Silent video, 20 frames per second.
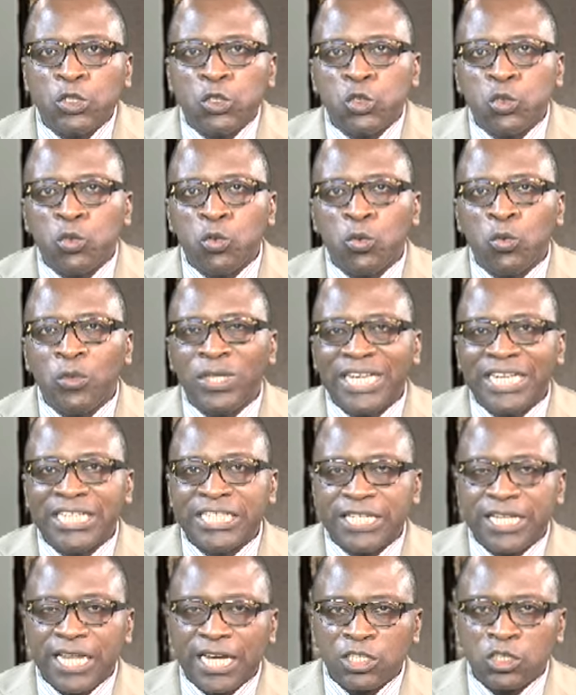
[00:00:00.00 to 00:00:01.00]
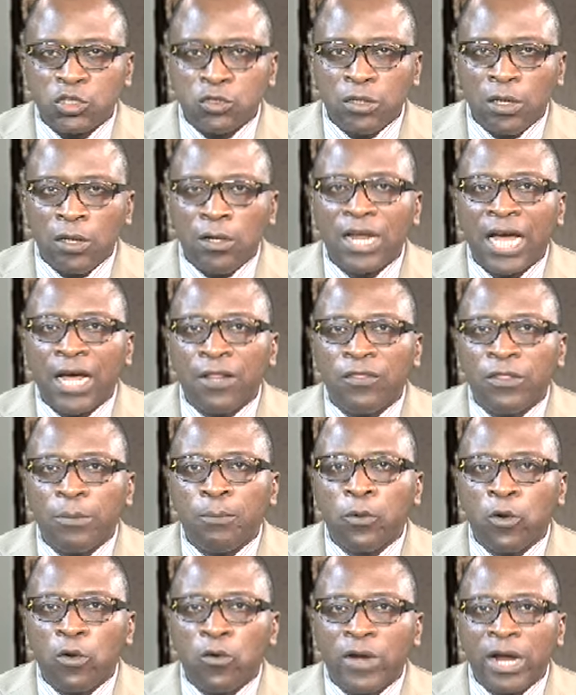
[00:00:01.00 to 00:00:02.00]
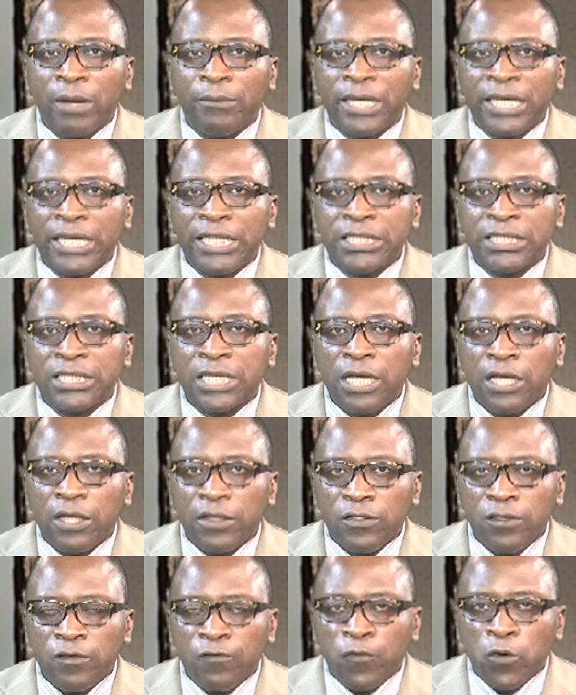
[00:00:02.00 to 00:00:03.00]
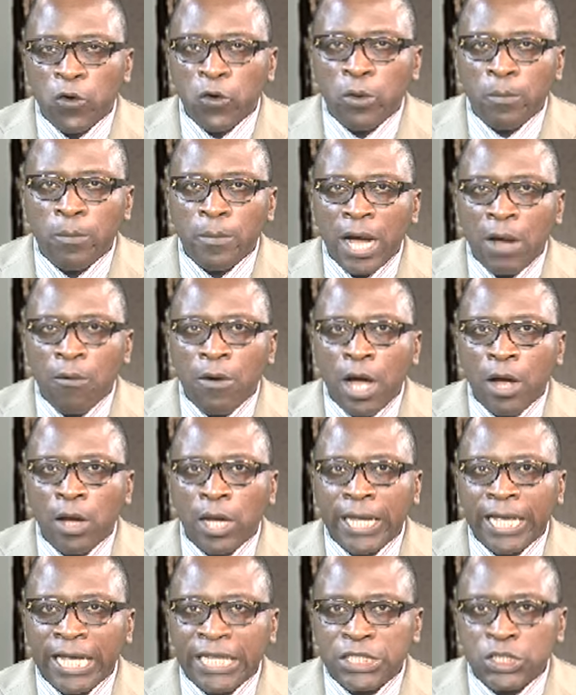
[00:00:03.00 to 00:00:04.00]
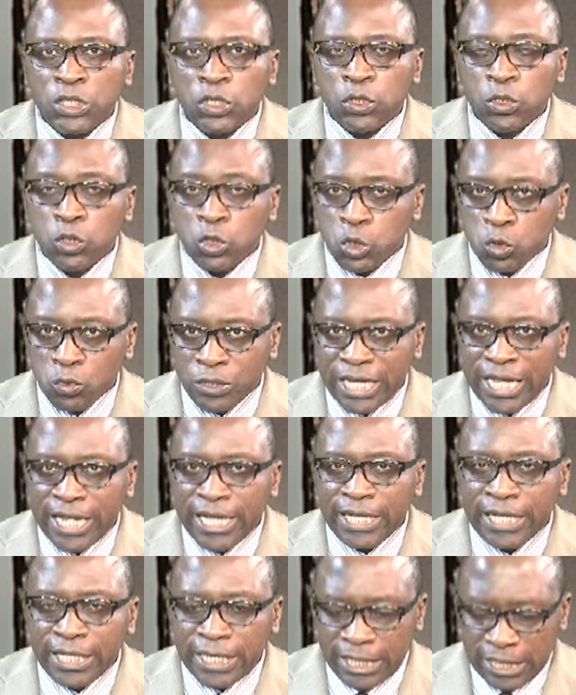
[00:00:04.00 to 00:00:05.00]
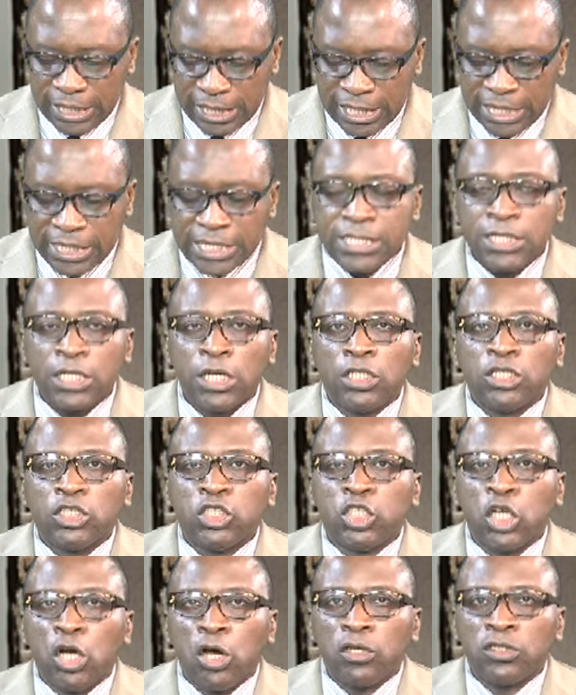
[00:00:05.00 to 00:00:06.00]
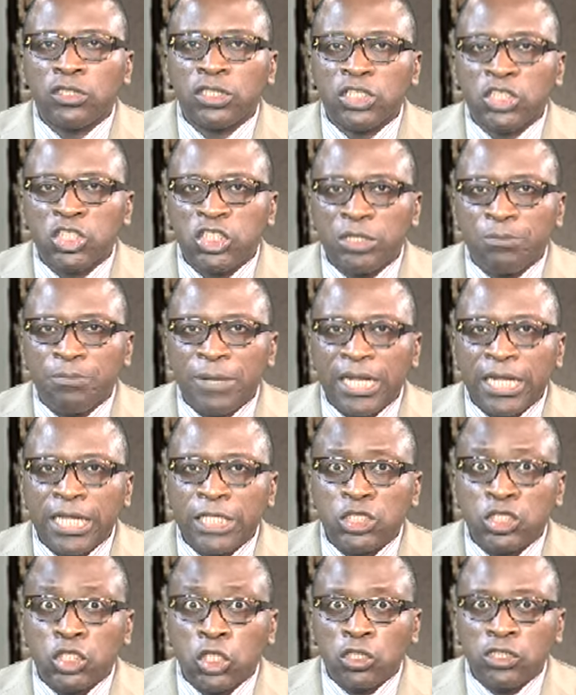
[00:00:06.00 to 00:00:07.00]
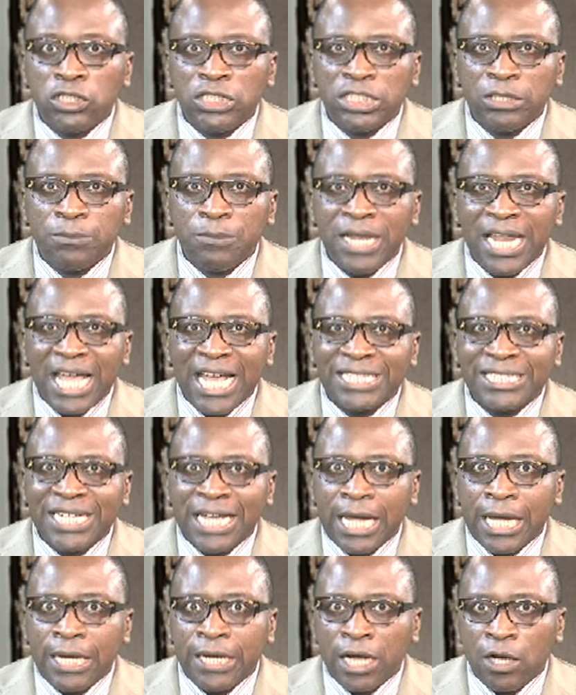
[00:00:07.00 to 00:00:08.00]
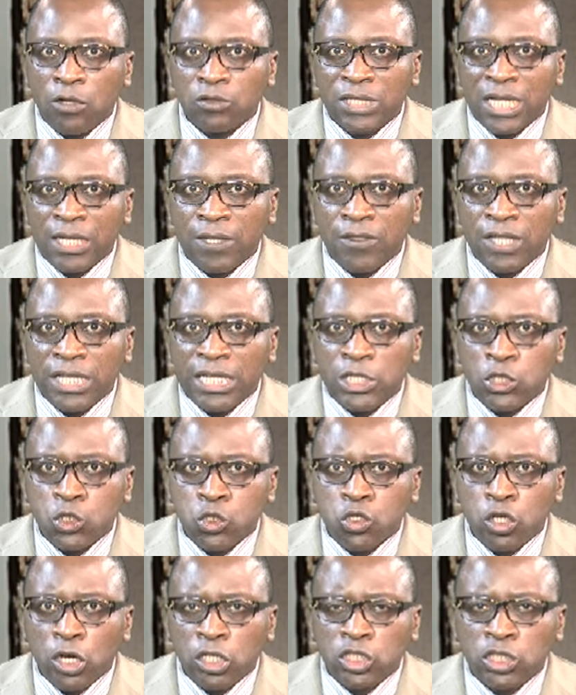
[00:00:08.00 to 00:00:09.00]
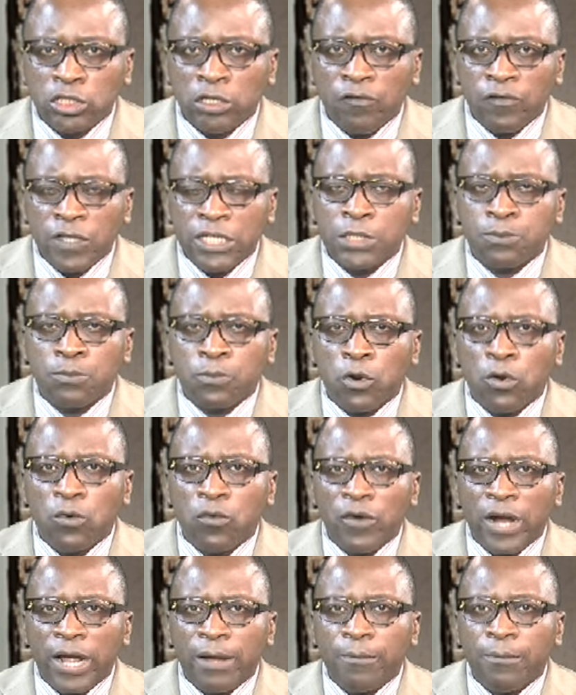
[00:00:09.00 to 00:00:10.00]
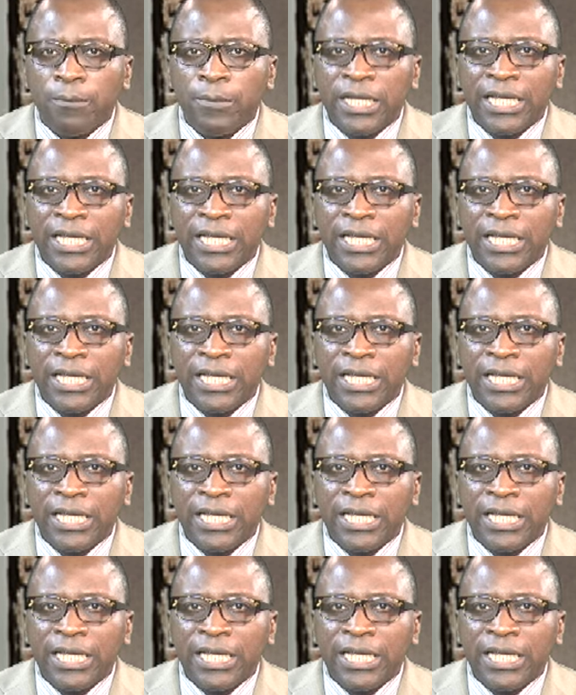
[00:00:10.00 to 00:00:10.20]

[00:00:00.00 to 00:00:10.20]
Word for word: 2 International and the program is The Forum. Our guest today is George Njimele. George Njimele, as I announced at the introduction of this program,